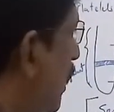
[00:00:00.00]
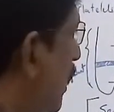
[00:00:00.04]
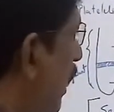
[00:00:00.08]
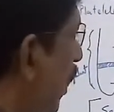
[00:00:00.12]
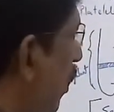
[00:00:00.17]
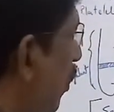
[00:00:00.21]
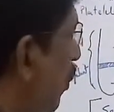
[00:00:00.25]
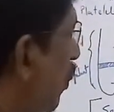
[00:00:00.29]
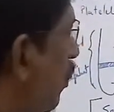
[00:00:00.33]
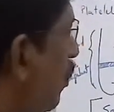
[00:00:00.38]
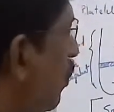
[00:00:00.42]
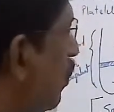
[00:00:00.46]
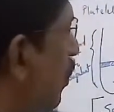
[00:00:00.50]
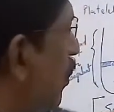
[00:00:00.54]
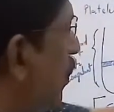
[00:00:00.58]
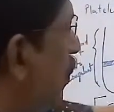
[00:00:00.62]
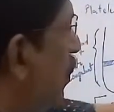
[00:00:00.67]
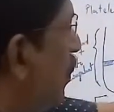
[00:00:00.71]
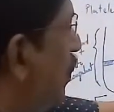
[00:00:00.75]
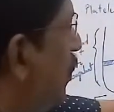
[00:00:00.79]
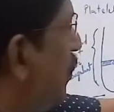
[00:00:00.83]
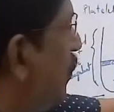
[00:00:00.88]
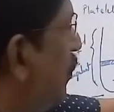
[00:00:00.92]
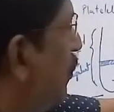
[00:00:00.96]

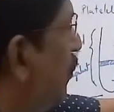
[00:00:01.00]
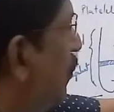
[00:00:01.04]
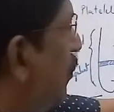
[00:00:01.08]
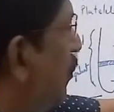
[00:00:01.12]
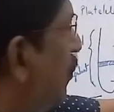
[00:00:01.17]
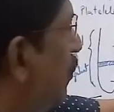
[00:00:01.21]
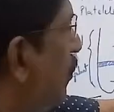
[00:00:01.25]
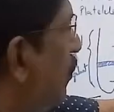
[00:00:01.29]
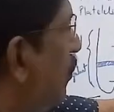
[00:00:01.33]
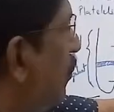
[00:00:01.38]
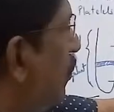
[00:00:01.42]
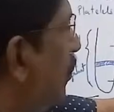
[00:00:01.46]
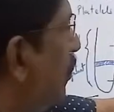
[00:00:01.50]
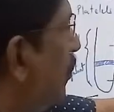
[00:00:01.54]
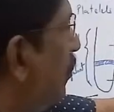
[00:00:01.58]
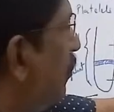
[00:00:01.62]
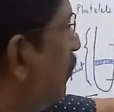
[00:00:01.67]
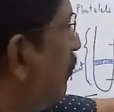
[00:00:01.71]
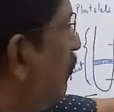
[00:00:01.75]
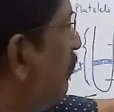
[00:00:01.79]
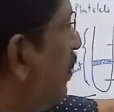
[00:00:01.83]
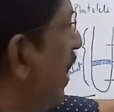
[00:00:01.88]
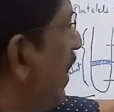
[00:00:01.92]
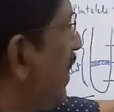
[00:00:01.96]
Now,
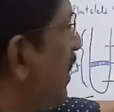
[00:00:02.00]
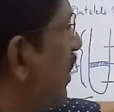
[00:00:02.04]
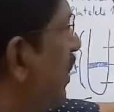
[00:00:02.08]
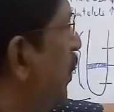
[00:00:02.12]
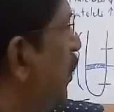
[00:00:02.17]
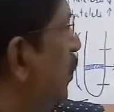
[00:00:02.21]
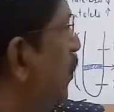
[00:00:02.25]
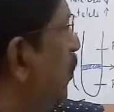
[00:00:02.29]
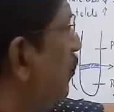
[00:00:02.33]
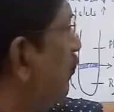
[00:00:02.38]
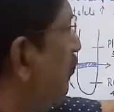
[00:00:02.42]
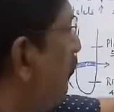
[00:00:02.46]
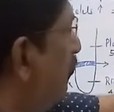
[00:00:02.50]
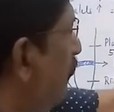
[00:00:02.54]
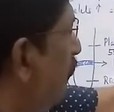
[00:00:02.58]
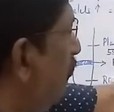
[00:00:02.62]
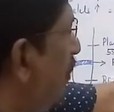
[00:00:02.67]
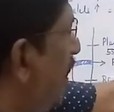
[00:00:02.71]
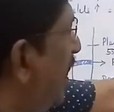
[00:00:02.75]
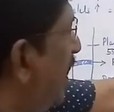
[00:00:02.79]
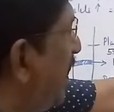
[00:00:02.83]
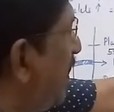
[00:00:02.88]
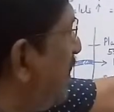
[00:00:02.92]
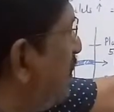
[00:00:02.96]
where
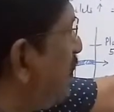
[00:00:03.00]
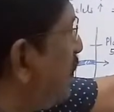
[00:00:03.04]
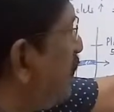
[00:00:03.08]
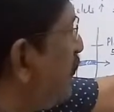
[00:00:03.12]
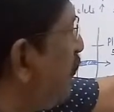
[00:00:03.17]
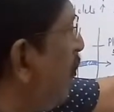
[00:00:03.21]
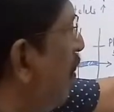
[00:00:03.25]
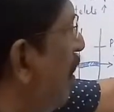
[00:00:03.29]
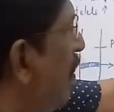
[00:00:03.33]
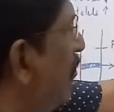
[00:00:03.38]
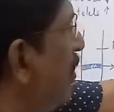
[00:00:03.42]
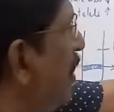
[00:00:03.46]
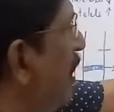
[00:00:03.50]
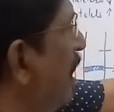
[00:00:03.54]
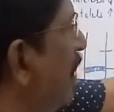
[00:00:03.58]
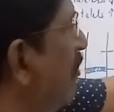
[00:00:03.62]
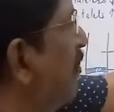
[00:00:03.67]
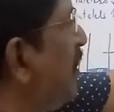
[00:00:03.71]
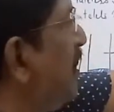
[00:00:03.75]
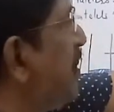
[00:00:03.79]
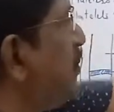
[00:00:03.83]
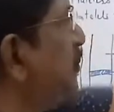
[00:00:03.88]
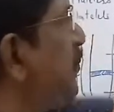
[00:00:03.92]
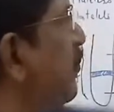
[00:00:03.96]
it is formed, how
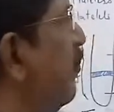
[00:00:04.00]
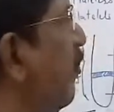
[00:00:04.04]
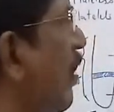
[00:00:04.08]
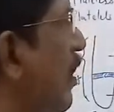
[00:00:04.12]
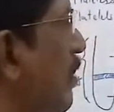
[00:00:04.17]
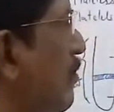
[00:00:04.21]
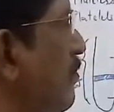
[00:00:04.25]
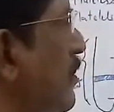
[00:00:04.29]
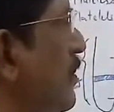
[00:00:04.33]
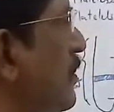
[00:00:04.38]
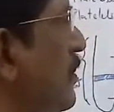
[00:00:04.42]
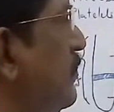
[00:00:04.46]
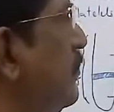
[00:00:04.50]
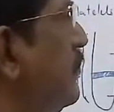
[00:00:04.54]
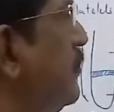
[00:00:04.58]
it is formed?